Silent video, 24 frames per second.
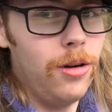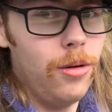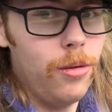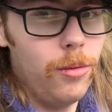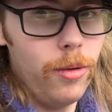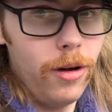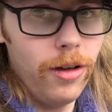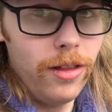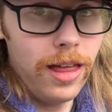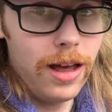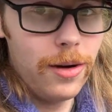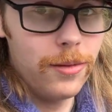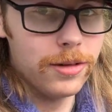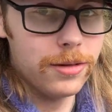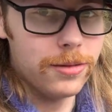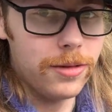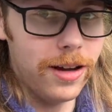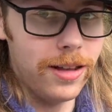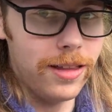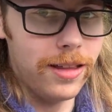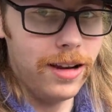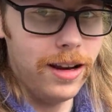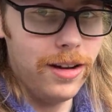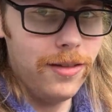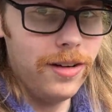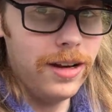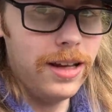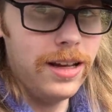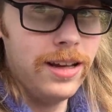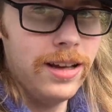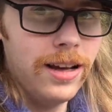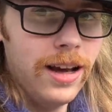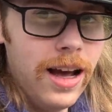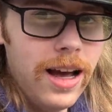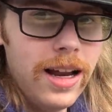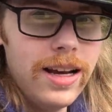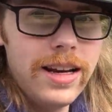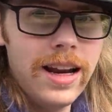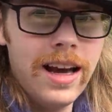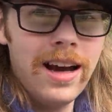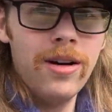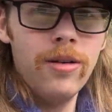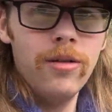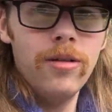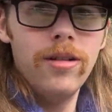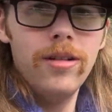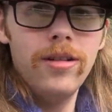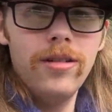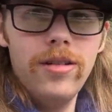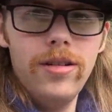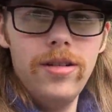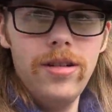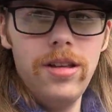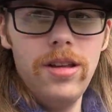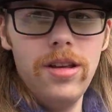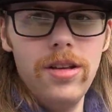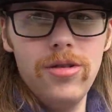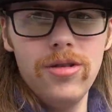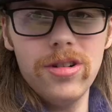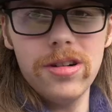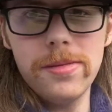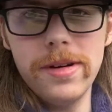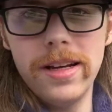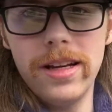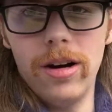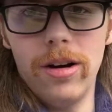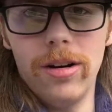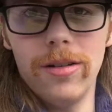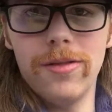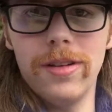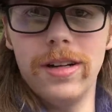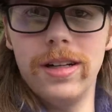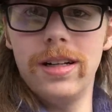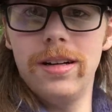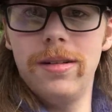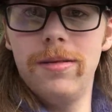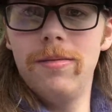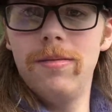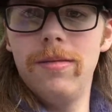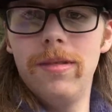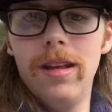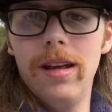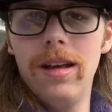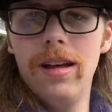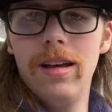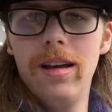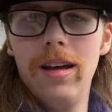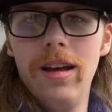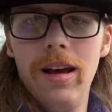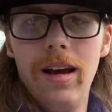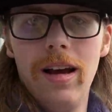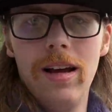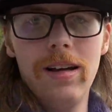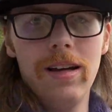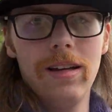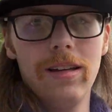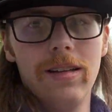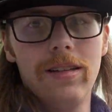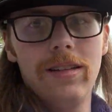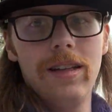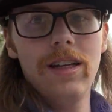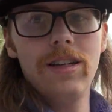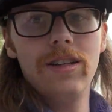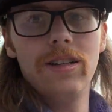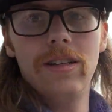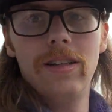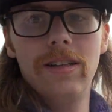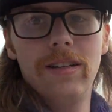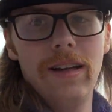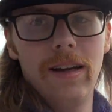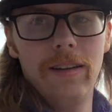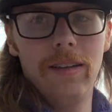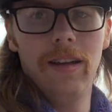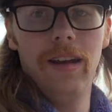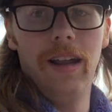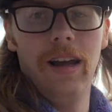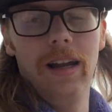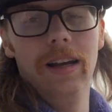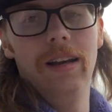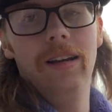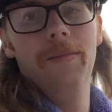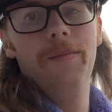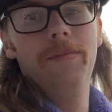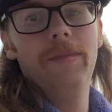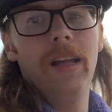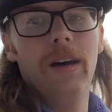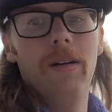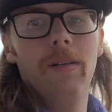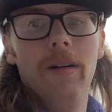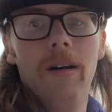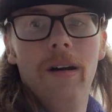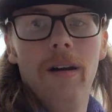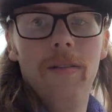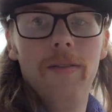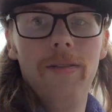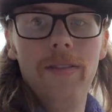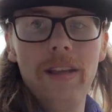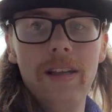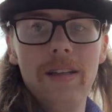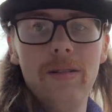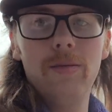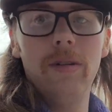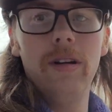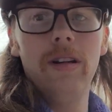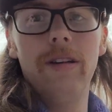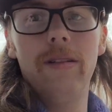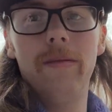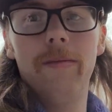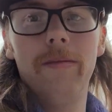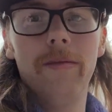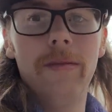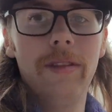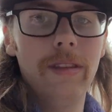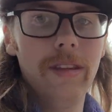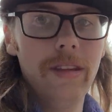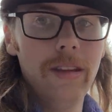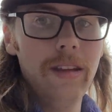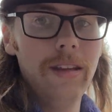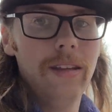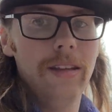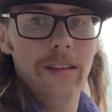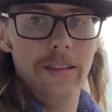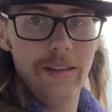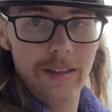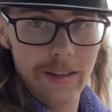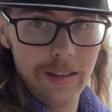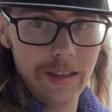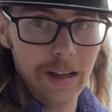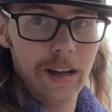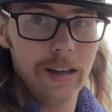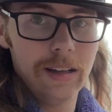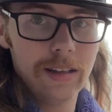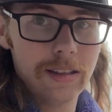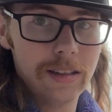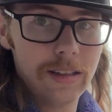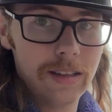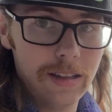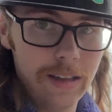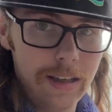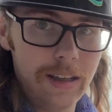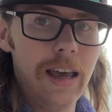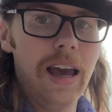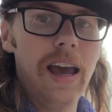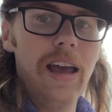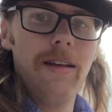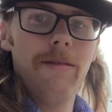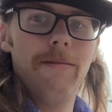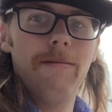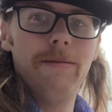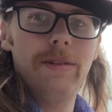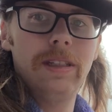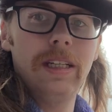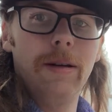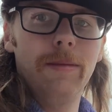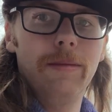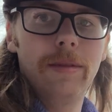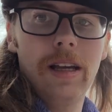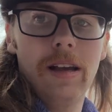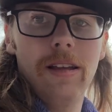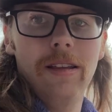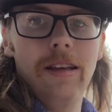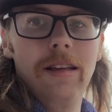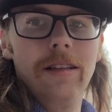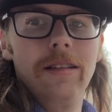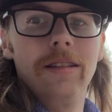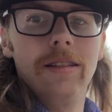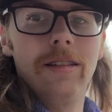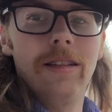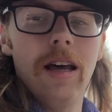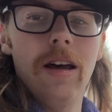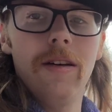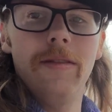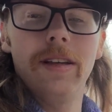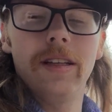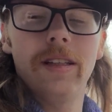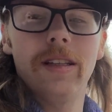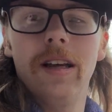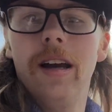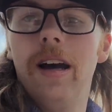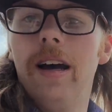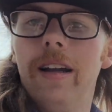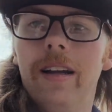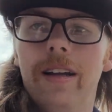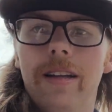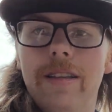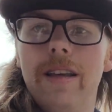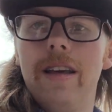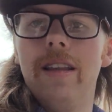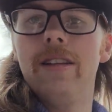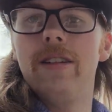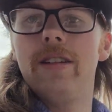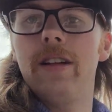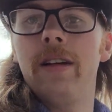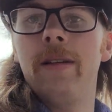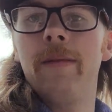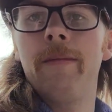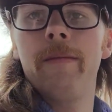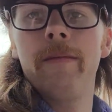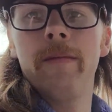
Well, that was rather lovely, and now you join me at Otford, another station down the line. Now, this one does get some Southeastern service, unlike the other two.